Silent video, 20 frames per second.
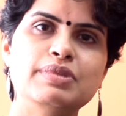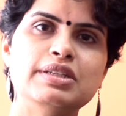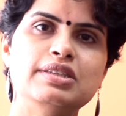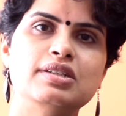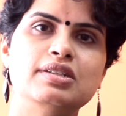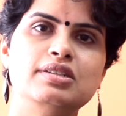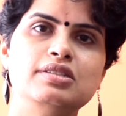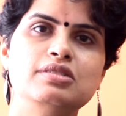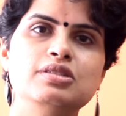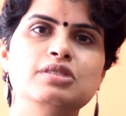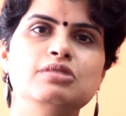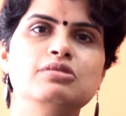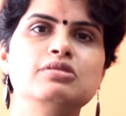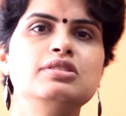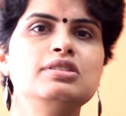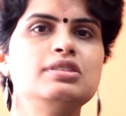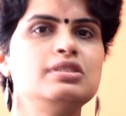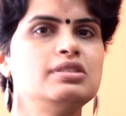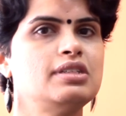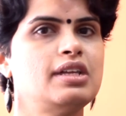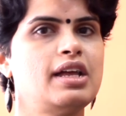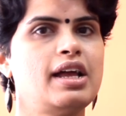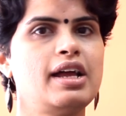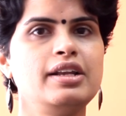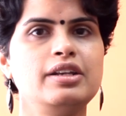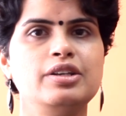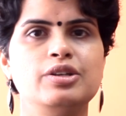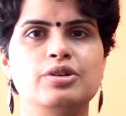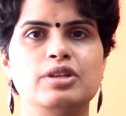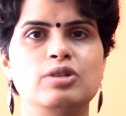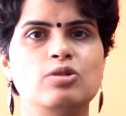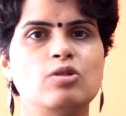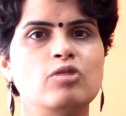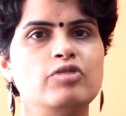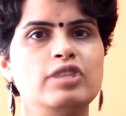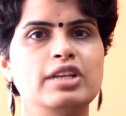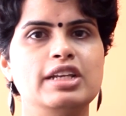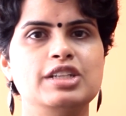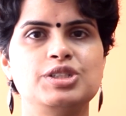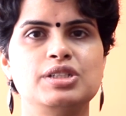method to use and during
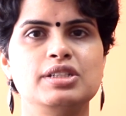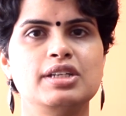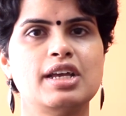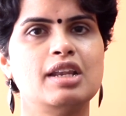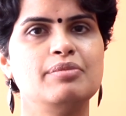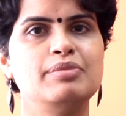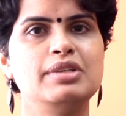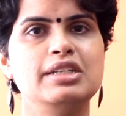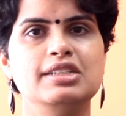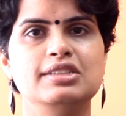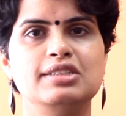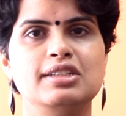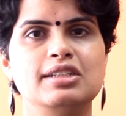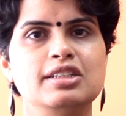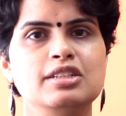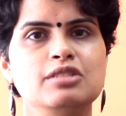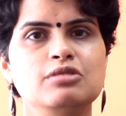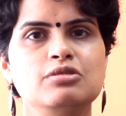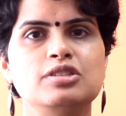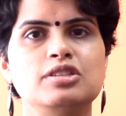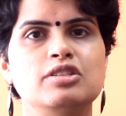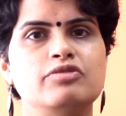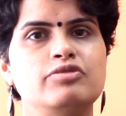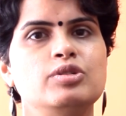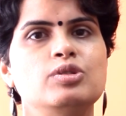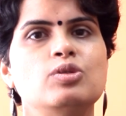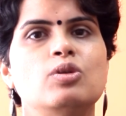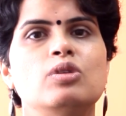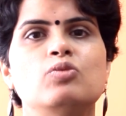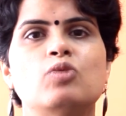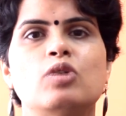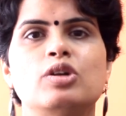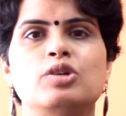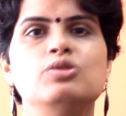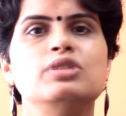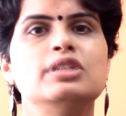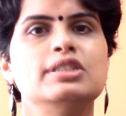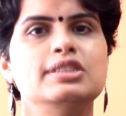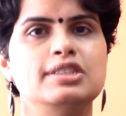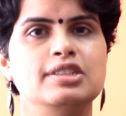ovulation can be easily used if you don't want to
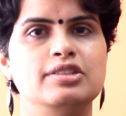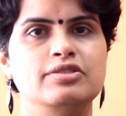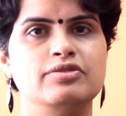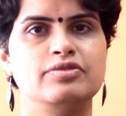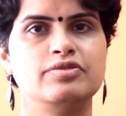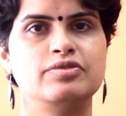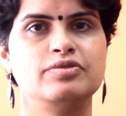conceive.